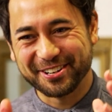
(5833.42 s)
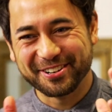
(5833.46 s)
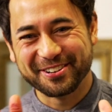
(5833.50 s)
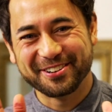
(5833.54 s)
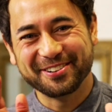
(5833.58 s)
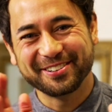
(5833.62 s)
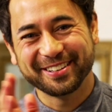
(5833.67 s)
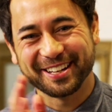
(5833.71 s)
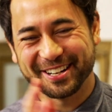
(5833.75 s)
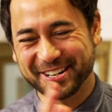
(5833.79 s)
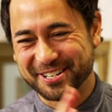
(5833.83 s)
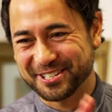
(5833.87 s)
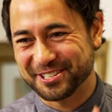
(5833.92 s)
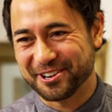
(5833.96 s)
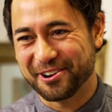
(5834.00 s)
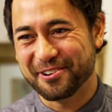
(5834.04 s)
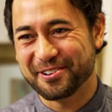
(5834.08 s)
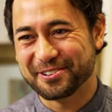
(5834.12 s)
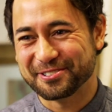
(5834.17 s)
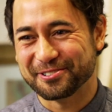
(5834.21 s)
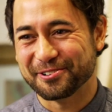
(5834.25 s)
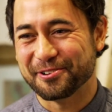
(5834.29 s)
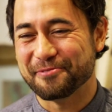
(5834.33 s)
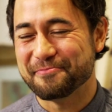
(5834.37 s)
like, show
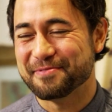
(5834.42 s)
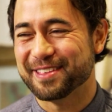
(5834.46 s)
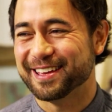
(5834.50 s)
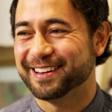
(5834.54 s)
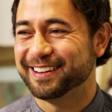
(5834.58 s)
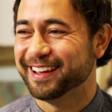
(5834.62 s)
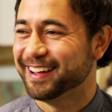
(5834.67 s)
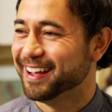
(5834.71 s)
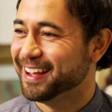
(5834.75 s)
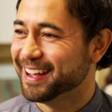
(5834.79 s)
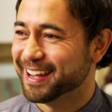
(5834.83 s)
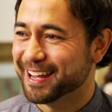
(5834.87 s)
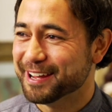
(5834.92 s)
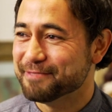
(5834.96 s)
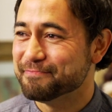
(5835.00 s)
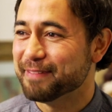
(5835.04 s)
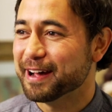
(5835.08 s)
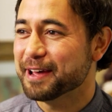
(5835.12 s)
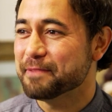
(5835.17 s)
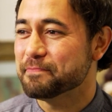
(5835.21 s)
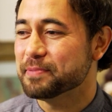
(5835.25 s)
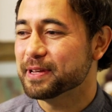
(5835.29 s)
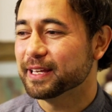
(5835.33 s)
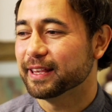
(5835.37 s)
it to him. And then it
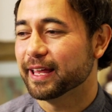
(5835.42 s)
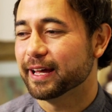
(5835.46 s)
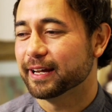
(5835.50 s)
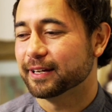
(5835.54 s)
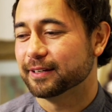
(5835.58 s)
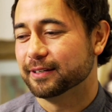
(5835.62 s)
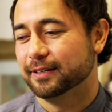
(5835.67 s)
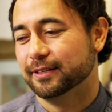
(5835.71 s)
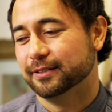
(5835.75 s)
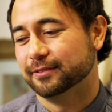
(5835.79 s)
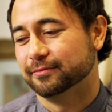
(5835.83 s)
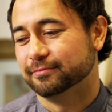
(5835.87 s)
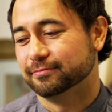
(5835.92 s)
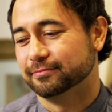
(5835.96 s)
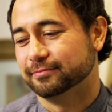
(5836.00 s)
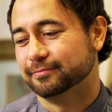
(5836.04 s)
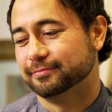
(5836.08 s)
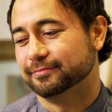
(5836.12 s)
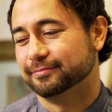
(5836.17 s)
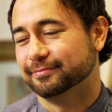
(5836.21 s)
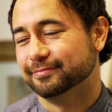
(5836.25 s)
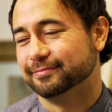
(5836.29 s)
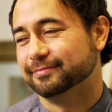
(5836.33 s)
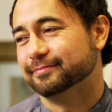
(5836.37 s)
might be like,
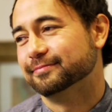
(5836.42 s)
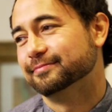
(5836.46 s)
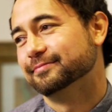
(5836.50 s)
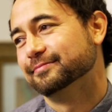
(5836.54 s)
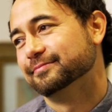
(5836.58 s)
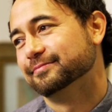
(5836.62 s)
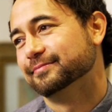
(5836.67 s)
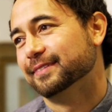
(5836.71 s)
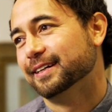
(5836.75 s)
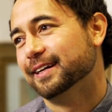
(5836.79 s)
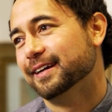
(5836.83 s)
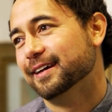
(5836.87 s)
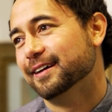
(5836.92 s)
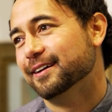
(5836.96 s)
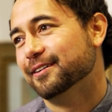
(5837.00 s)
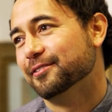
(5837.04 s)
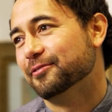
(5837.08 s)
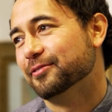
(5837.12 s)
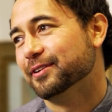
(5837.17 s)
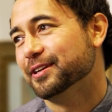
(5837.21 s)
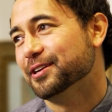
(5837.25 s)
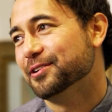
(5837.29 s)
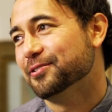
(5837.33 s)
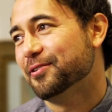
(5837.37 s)

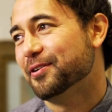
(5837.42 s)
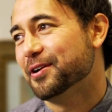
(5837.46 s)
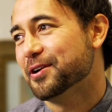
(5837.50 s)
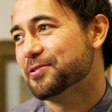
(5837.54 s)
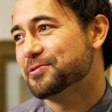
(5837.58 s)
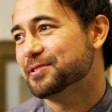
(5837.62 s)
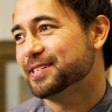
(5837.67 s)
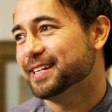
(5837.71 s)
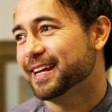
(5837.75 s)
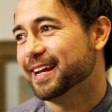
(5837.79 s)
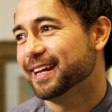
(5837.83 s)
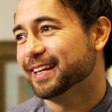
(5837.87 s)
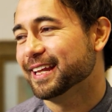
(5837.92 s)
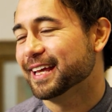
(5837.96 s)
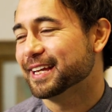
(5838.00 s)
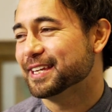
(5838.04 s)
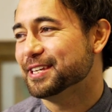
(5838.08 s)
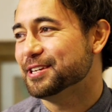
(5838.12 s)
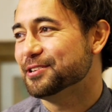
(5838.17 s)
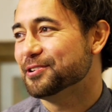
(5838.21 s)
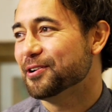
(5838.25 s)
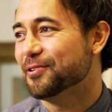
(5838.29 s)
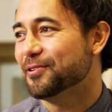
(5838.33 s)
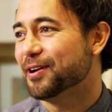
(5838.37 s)
well, you don't
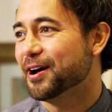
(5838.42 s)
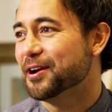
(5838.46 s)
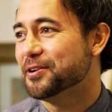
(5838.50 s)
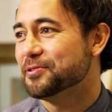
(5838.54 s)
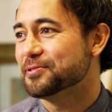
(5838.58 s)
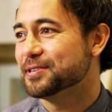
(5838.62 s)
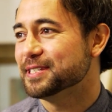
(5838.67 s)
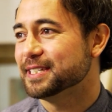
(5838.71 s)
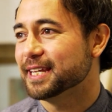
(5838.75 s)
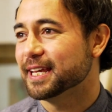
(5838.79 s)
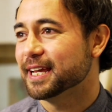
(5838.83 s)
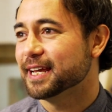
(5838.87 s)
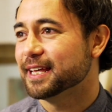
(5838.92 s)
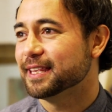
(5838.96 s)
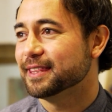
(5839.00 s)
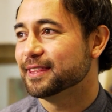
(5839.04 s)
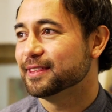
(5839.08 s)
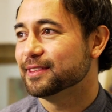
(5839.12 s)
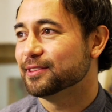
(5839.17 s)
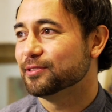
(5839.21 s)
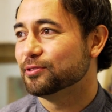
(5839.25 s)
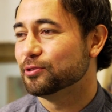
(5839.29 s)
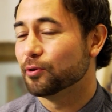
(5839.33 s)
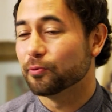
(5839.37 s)

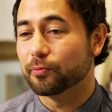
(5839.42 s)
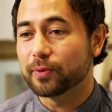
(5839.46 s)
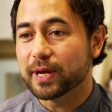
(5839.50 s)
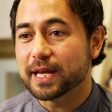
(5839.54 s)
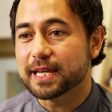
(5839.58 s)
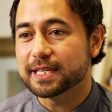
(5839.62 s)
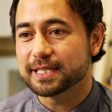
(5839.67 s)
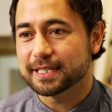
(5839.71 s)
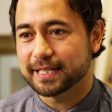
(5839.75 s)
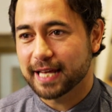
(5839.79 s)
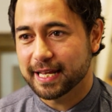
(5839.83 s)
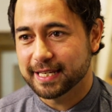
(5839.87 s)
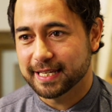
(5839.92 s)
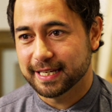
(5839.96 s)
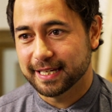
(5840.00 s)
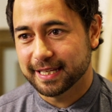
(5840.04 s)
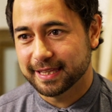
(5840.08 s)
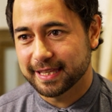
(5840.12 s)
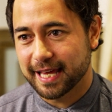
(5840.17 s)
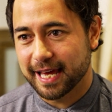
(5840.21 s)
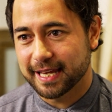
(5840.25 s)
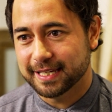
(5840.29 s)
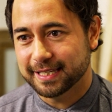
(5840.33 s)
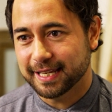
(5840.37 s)
understand the reason I did it
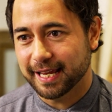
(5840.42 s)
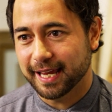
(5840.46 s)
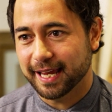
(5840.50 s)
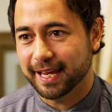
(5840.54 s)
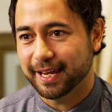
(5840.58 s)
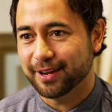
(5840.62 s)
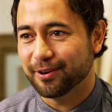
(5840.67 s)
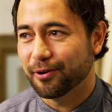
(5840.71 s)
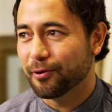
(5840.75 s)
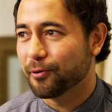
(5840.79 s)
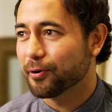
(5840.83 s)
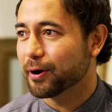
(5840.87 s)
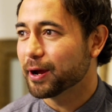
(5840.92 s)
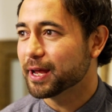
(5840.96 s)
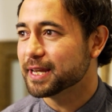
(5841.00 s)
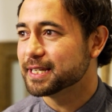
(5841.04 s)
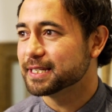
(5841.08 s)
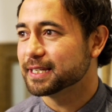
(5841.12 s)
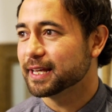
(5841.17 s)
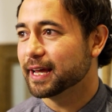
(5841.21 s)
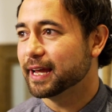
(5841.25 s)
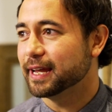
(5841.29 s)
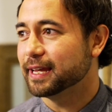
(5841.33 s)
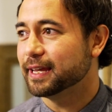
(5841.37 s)
that day. Or
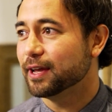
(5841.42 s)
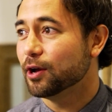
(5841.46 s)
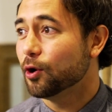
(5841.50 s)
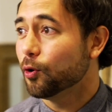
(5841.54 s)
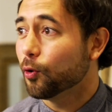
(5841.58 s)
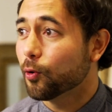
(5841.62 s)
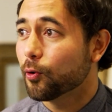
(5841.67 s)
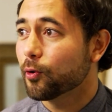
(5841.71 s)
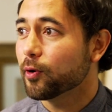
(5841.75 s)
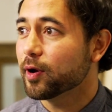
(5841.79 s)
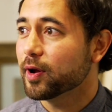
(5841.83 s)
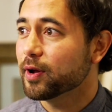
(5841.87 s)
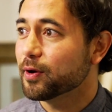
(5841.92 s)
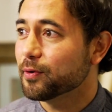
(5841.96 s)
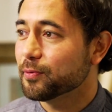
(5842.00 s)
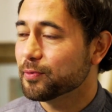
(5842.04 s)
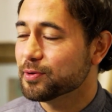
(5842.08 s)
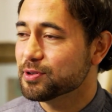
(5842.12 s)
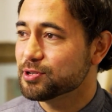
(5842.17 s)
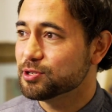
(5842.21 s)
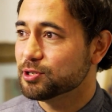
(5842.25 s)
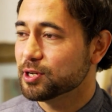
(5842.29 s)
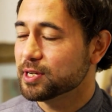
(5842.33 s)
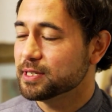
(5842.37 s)
it's like, or it
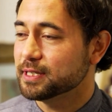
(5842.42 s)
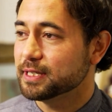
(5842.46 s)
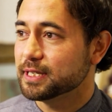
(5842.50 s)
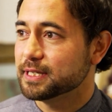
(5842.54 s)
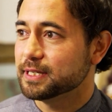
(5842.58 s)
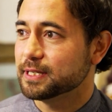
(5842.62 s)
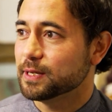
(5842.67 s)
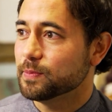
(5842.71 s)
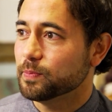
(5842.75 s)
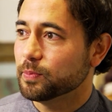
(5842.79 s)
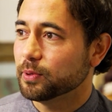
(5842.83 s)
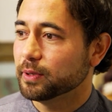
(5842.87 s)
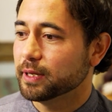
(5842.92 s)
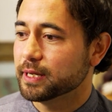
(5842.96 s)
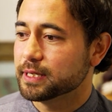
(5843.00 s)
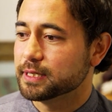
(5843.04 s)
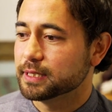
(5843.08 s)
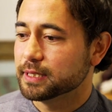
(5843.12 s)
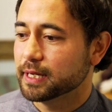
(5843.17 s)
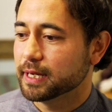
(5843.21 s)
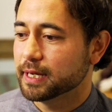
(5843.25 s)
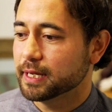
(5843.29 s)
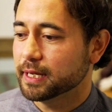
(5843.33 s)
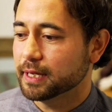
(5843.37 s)
was just as simple as
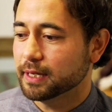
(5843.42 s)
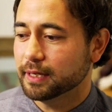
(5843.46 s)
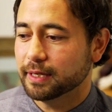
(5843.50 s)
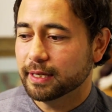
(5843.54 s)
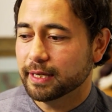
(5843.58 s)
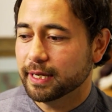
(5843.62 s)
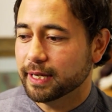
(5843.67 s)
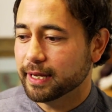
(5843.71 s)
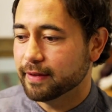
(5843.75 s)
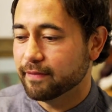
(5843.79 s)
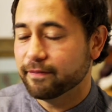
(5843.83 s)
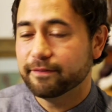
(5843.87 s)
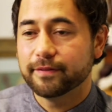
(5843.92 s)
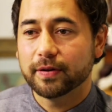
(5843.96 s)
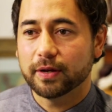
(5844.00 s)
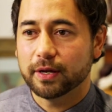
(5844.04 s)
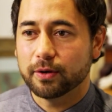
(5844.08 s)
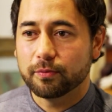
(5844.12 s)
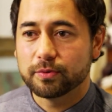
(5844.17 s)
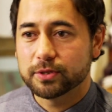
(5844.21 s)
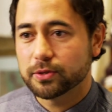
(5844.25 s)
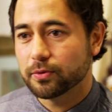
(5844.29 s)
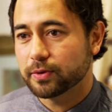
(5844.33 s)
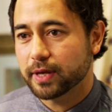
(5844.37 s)
like, it
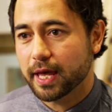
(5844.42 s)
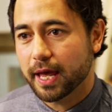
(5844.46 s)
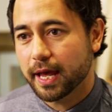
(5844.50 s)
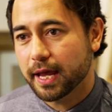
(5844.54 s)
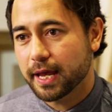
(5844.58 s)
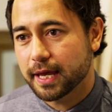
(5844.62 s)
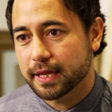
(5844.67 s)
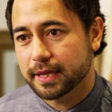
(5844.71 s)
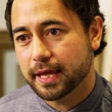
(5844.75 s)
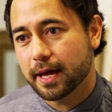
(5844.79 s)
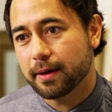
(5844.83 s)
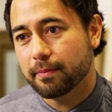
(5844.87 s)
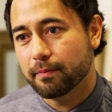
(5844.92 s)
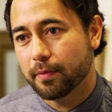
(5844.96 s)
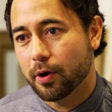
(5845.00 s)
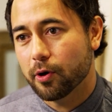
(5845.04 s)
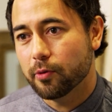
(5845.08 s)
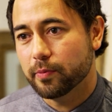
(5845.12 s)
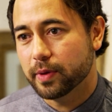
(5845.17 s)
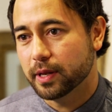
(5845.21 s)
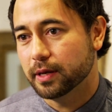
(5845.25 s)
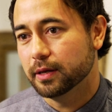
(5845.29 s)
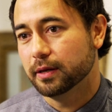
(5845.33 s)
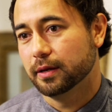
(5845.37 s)
was okay in that
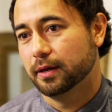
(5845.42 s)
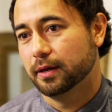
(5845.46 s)
moment.